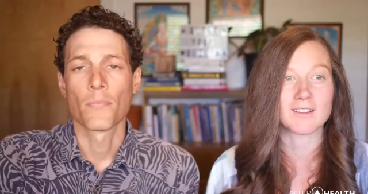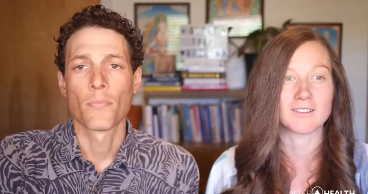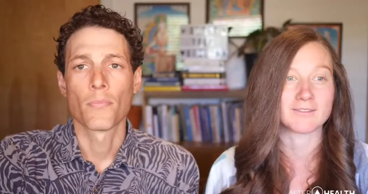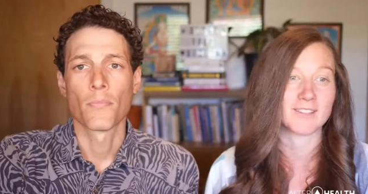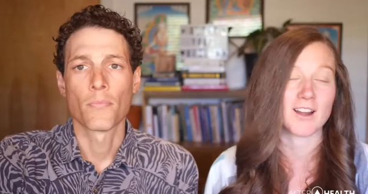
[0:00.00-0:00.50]

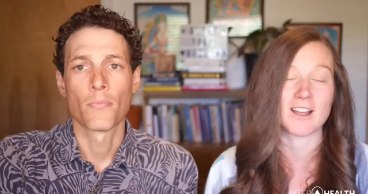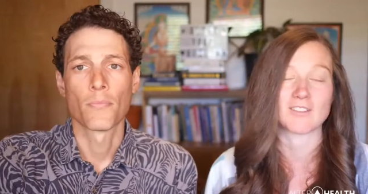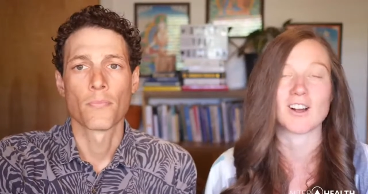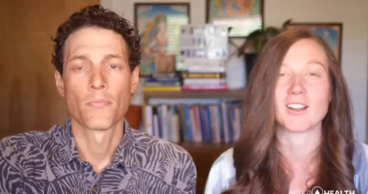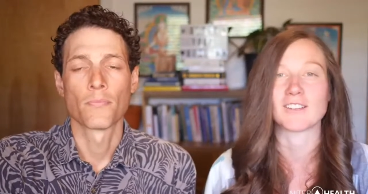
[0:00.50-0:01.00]

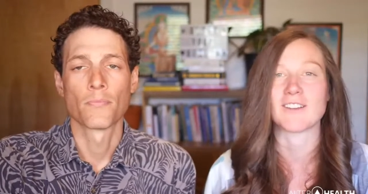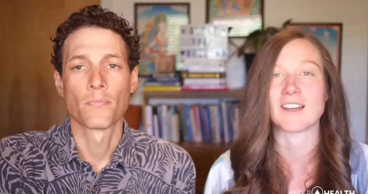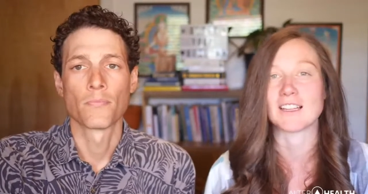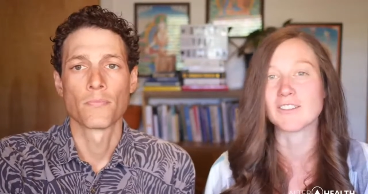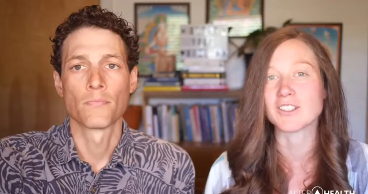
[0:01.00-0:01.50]
Speaker 1: non-alcoholic fatty
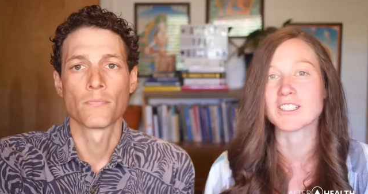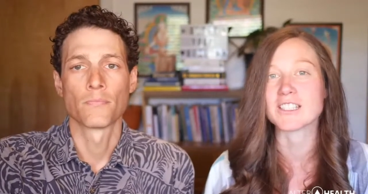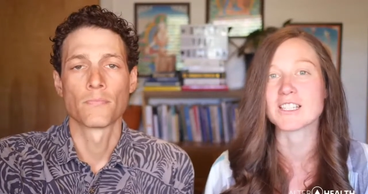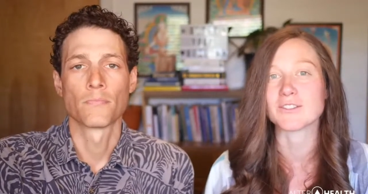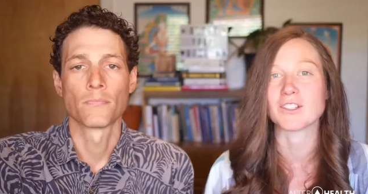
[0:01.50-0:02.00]
liver disease,
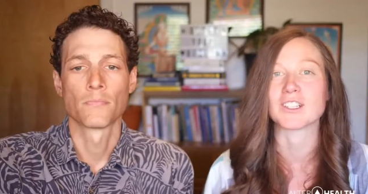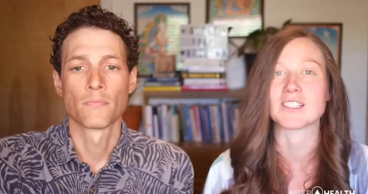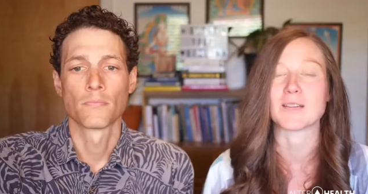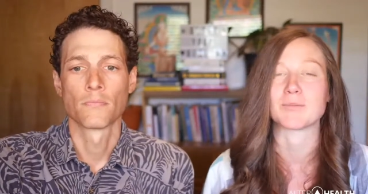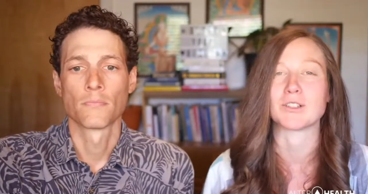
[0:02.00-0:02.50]
for
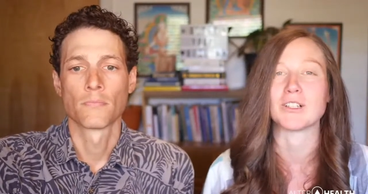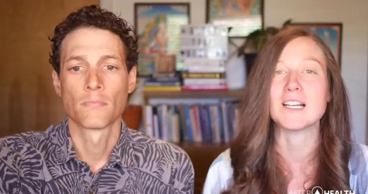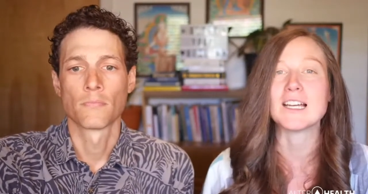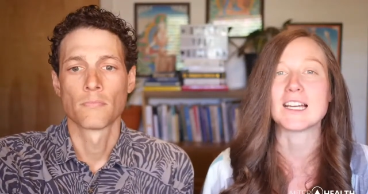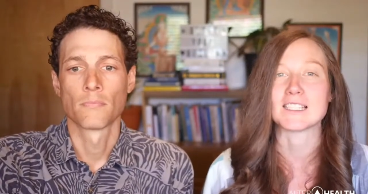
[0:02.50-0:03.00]
example,
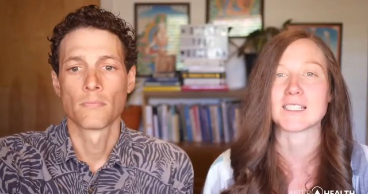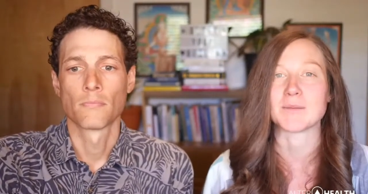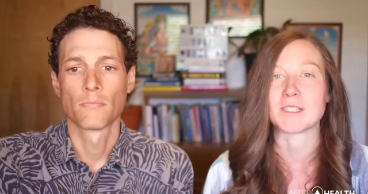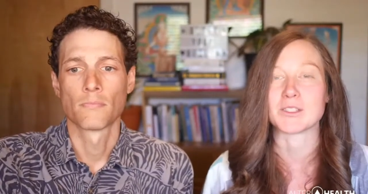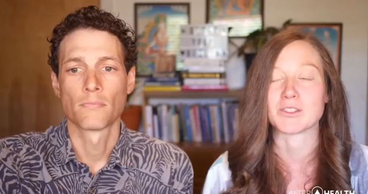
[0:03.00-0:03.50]
and some of these
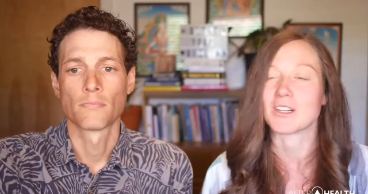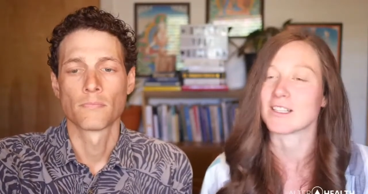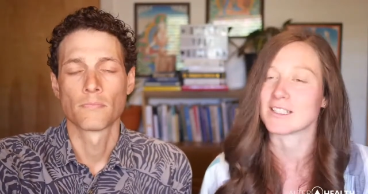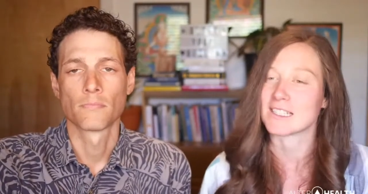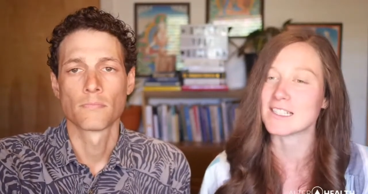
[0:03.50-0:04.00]
chronic
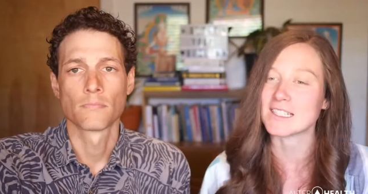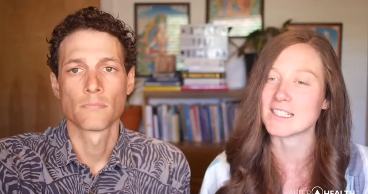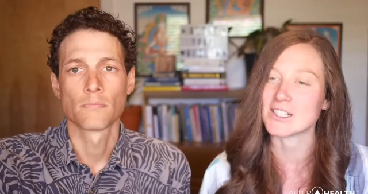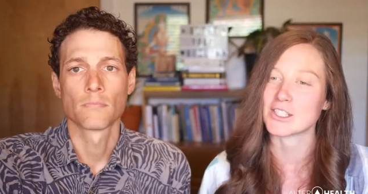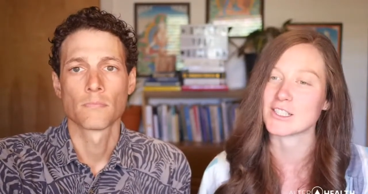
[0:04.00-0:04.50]
skin
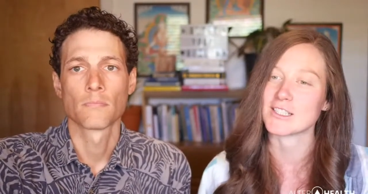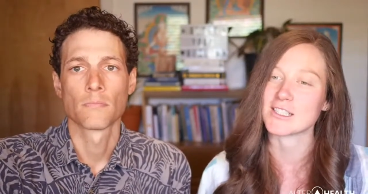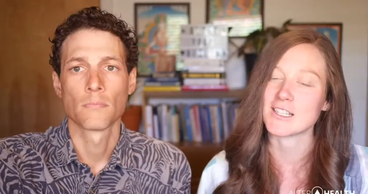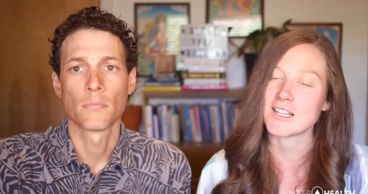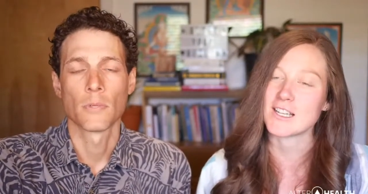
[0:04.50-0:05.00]
conditions.
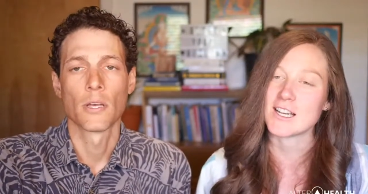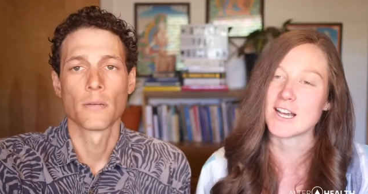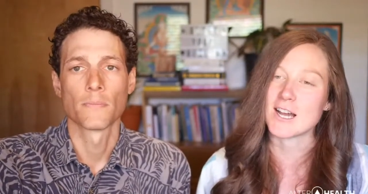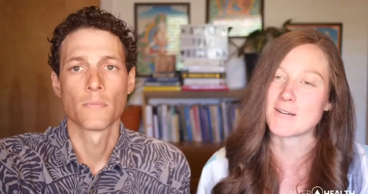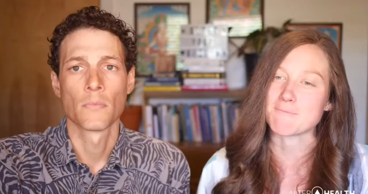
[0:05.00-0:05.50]
Yeah. Um,
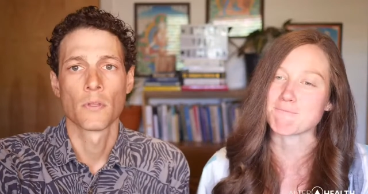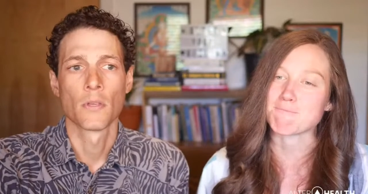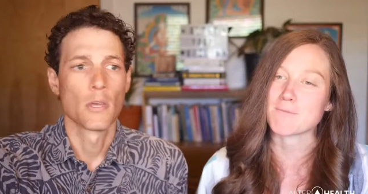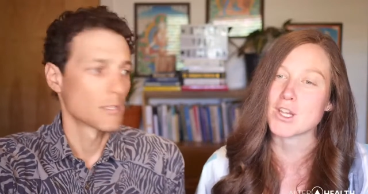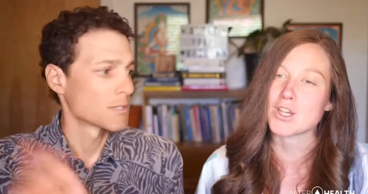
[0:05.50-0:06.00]

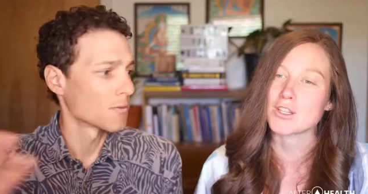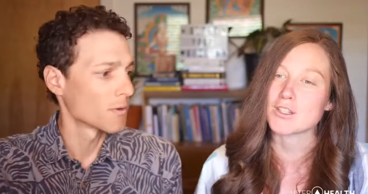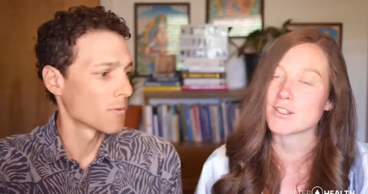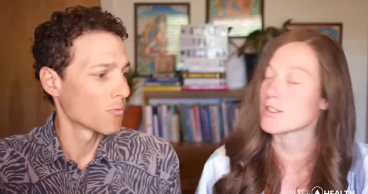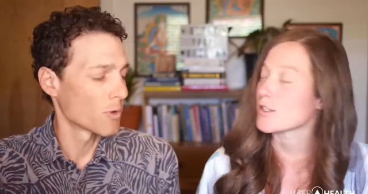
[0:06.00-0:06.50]
Speaker 2: so we
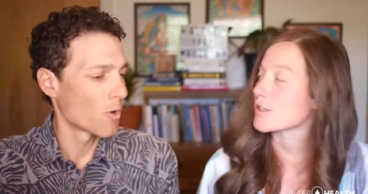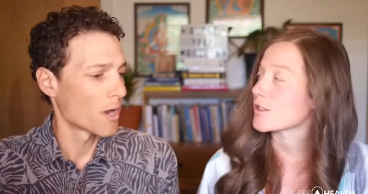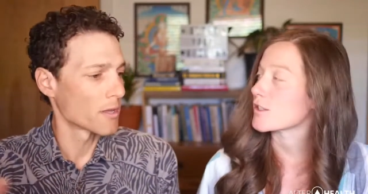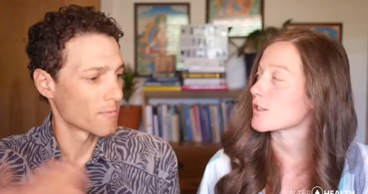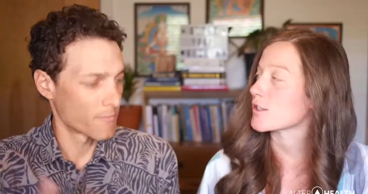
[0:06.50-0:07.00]
we want to
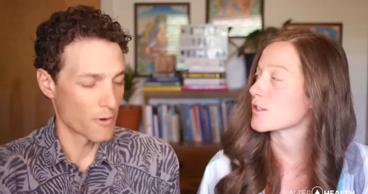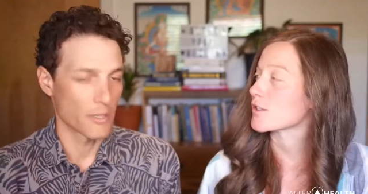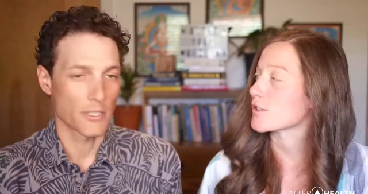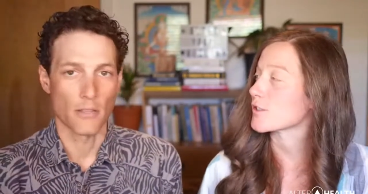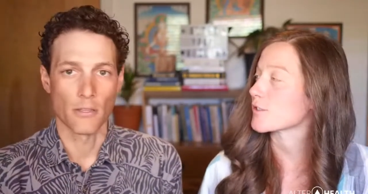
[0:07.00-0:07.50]
focus on
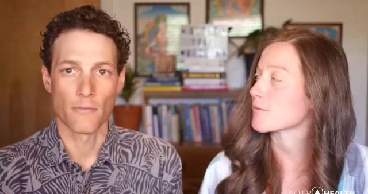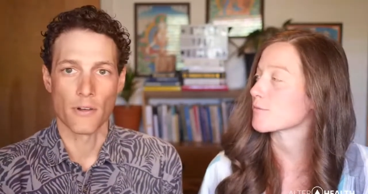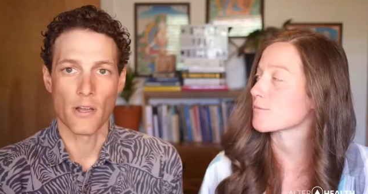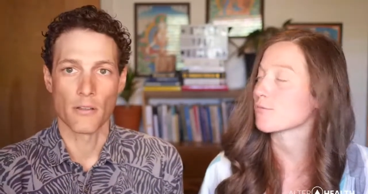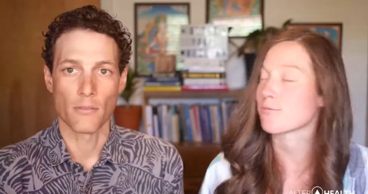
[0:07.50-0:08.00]
liver health.
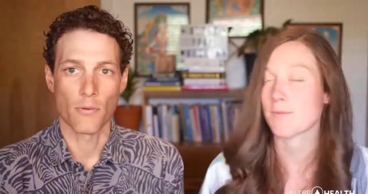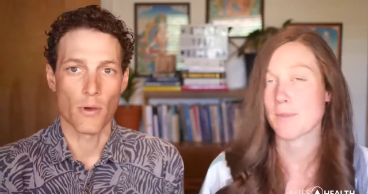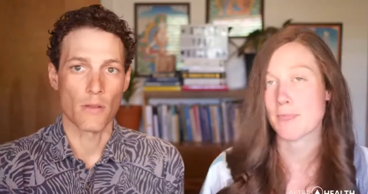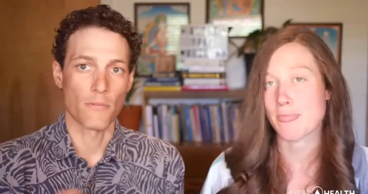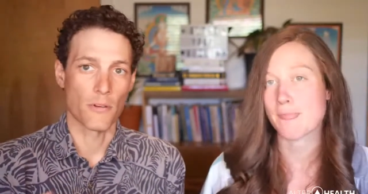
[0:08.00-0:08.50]
We want to
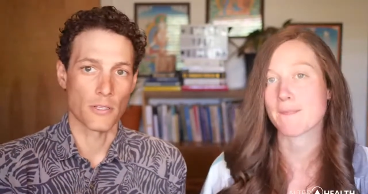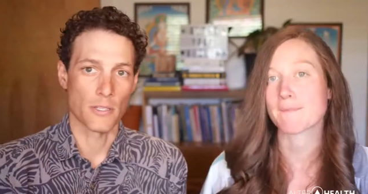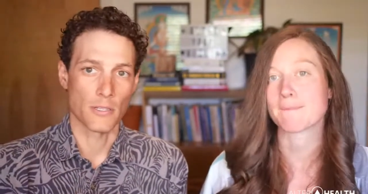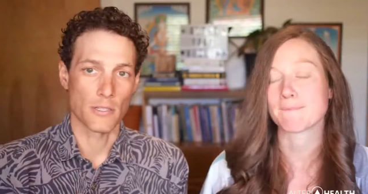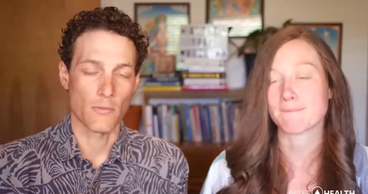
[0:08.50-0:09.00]
focus on
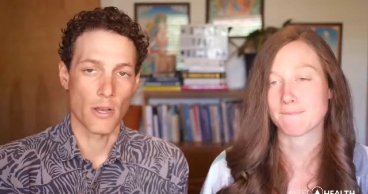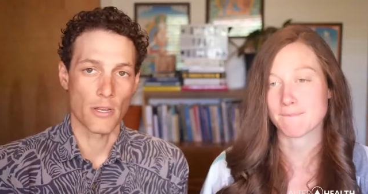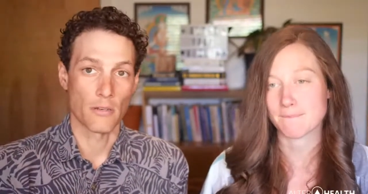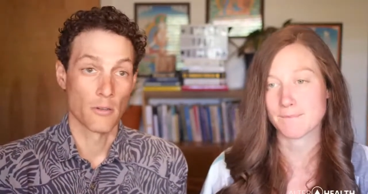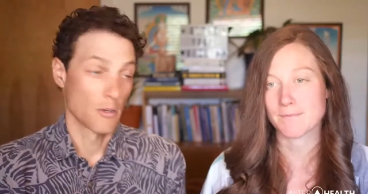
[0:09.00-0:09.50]
sweating,
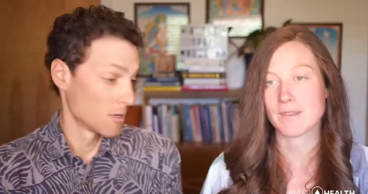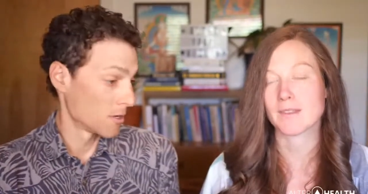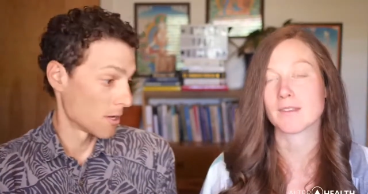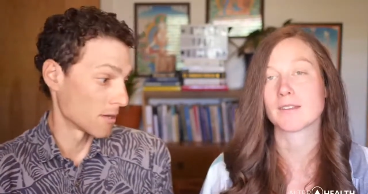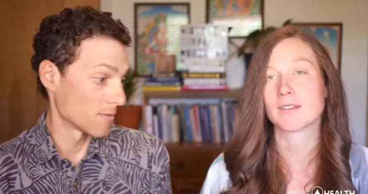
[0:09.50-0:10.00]
and
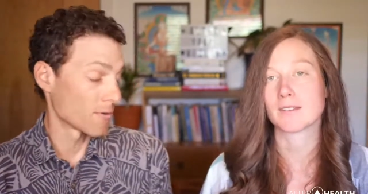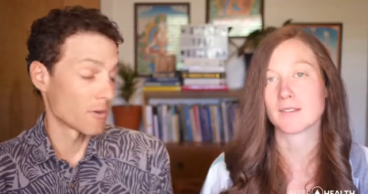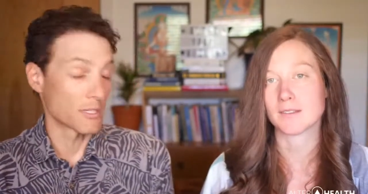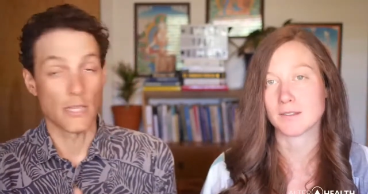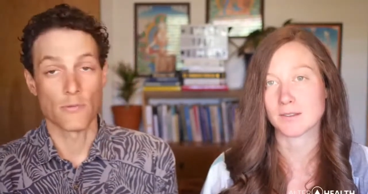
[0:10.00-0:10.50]
of course, as
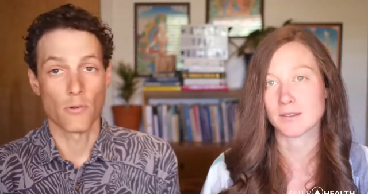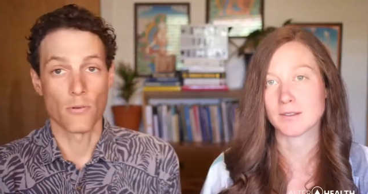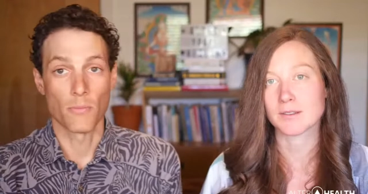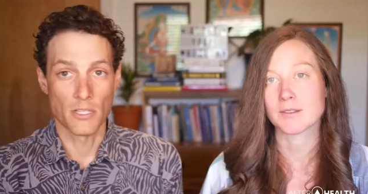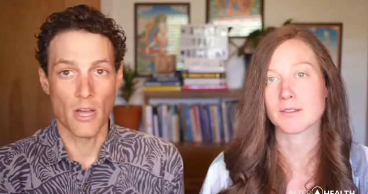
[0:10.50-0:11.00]
we'll be
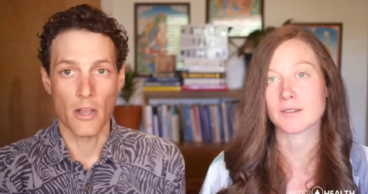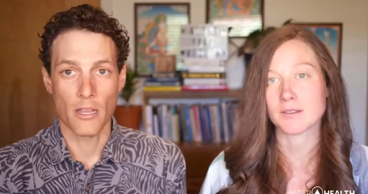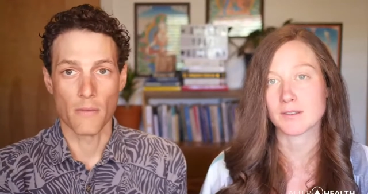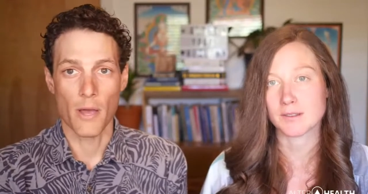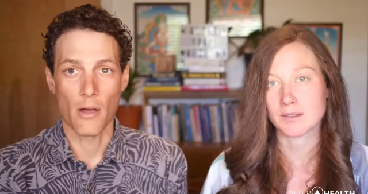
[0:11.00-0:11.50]
talking
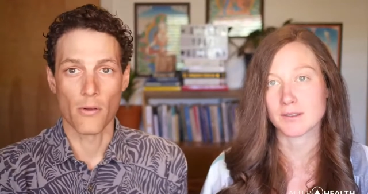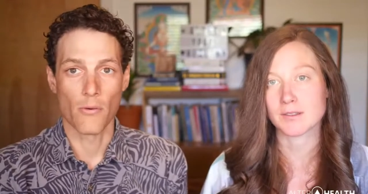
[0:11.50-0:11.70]
about, we want